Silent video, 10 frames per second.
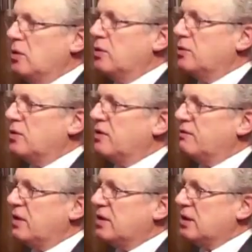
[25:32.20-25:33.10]
You go to
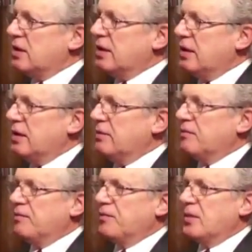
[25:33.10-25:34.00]
Kivret
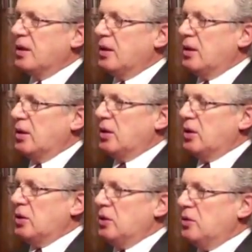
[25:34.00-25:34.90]
Tzadikim,
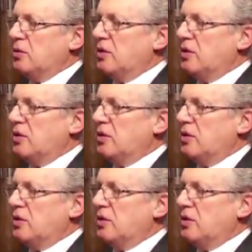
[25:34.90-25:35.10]
you